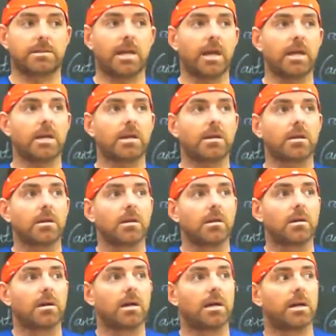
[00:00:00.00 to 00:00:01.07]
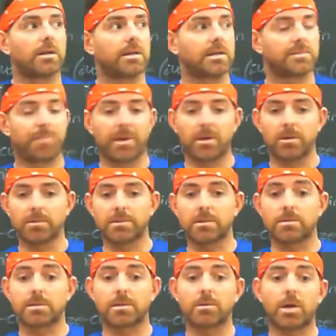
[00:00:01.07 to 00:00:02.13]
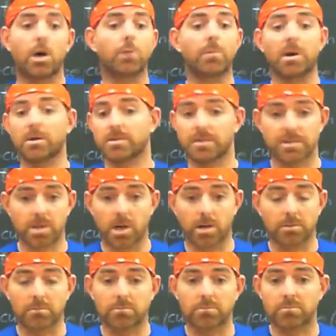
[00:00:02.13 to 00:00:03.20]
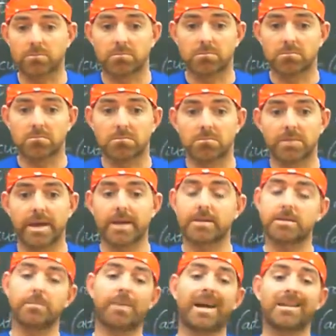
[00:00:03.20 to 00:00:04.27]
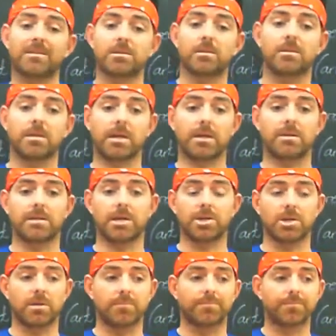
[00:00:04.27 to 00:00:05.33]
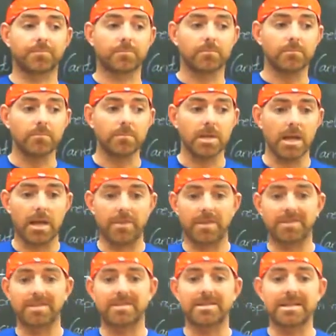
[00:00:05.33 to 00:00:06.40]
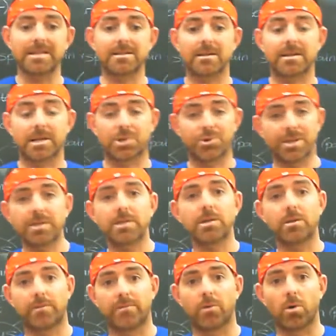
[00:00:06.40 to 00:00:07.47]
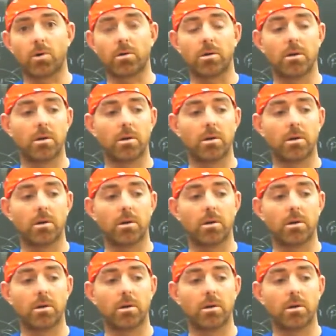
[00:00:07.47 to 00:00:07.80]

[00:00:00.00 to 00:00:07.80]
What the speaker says: Take these pills until the whole box is gone. Yeah, it depends on the condition and the disease that they're treating you for.